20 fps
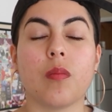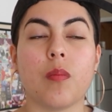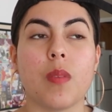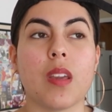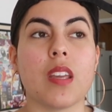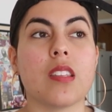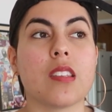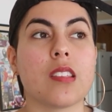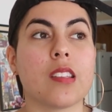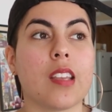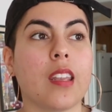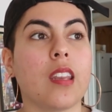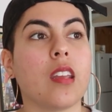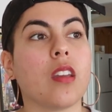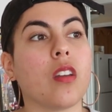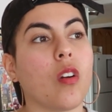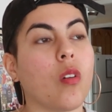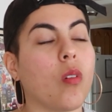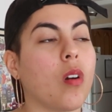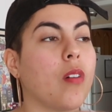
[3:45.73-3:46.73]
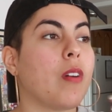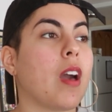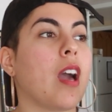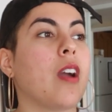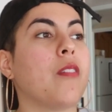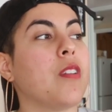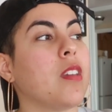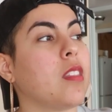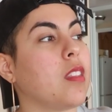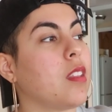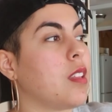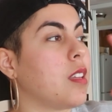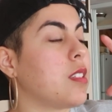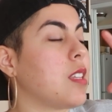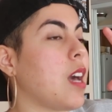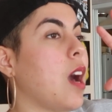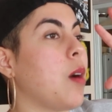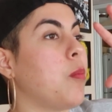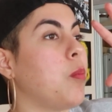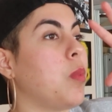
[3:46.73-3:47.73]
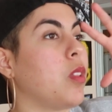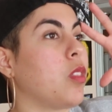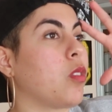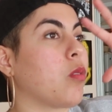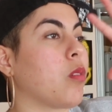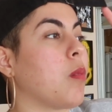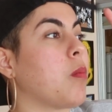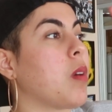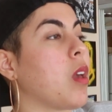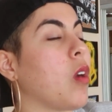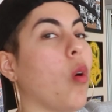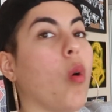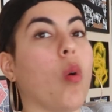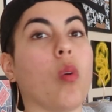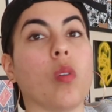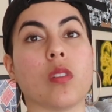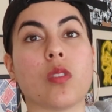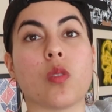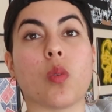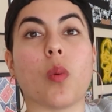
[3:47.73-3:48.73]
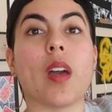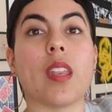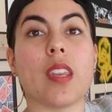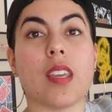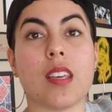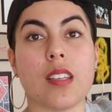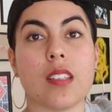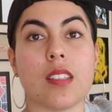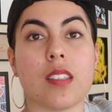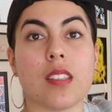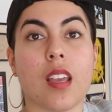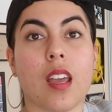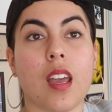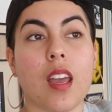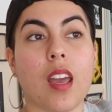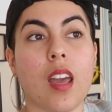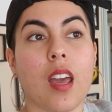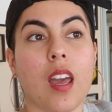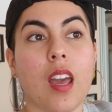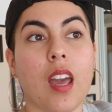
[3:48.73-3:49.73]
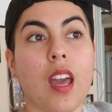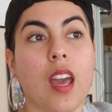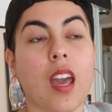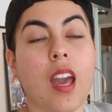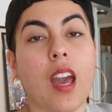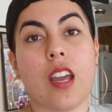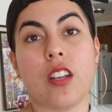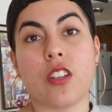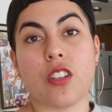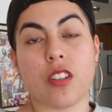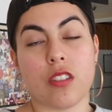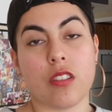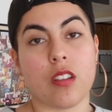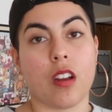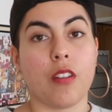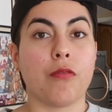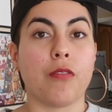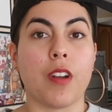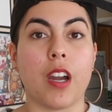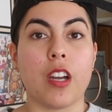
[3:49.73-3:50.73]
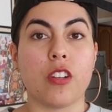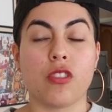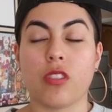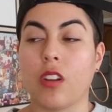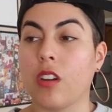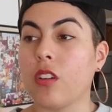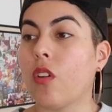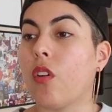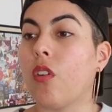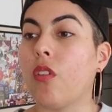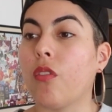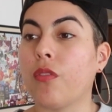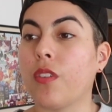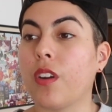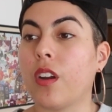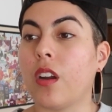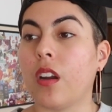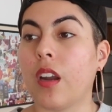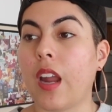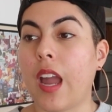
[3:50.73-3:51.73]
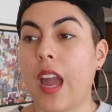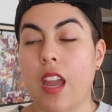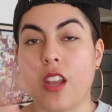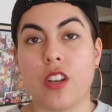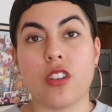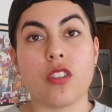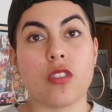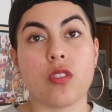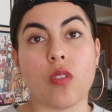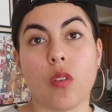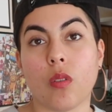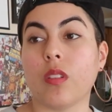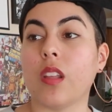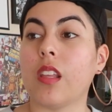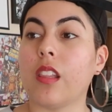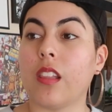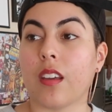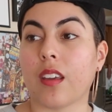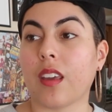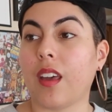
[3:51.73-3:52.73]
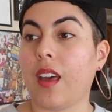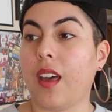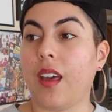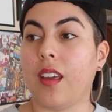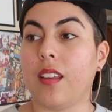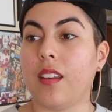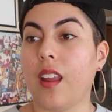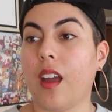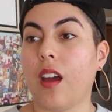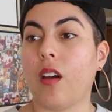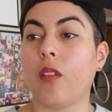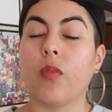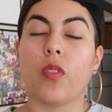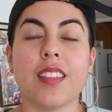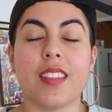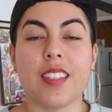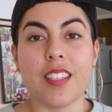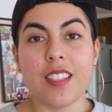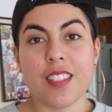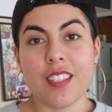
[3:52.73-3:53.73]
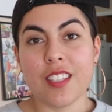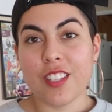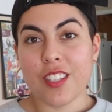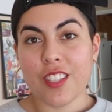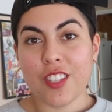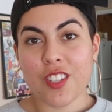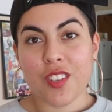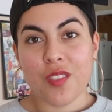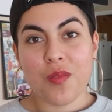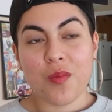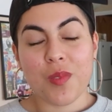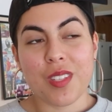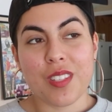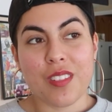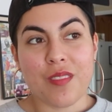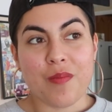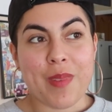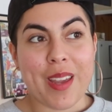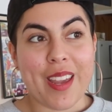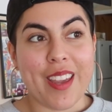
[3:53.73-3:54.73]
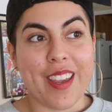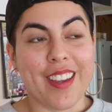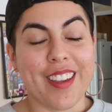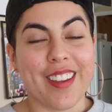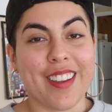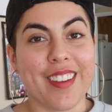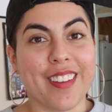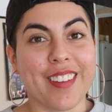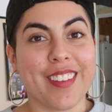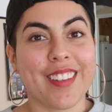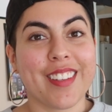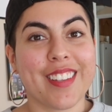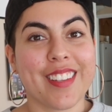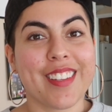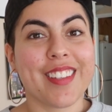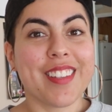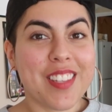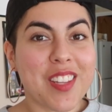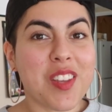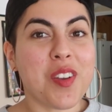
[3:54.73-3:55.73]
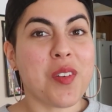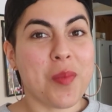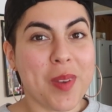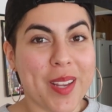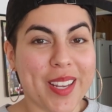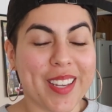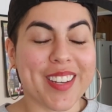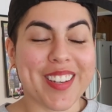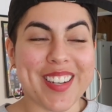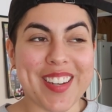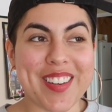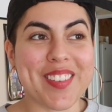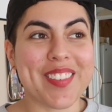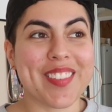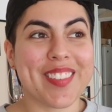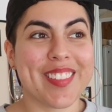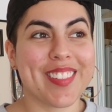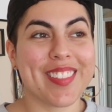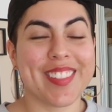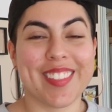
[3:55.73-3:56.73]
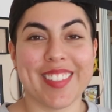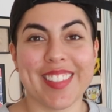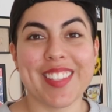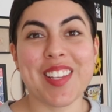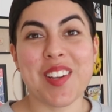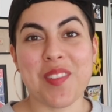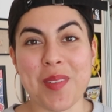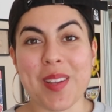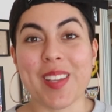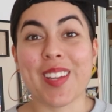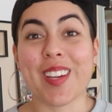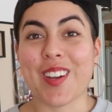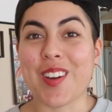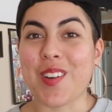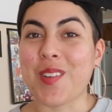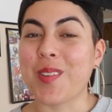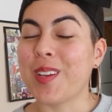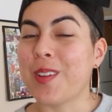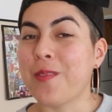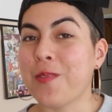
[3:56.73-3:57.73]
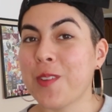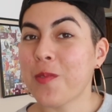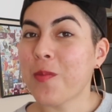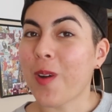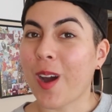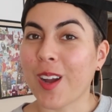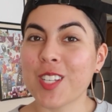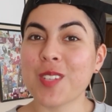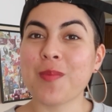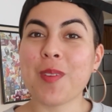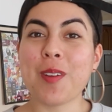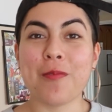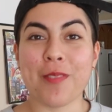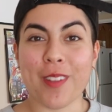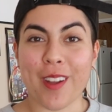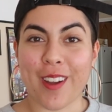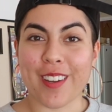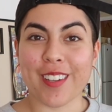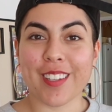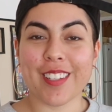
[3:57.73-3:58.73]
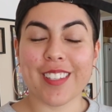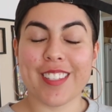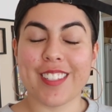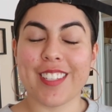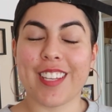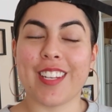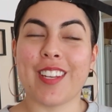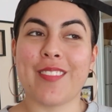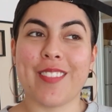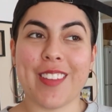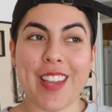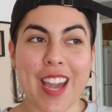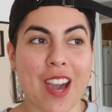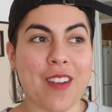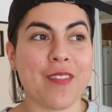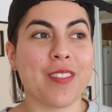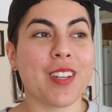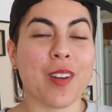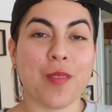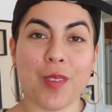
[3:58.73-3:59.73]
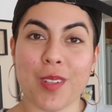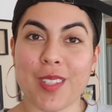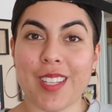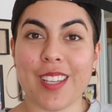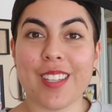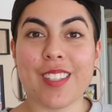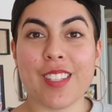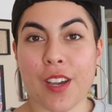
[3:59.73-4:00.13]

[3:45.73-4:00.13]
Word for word: means letting go of everything that's happened throughout my whole twenties and just start fresh, start over, and just only look ahead now. This decision was made a week ago, a week ago. And if you watched my vlogs, and if you haven't, I would say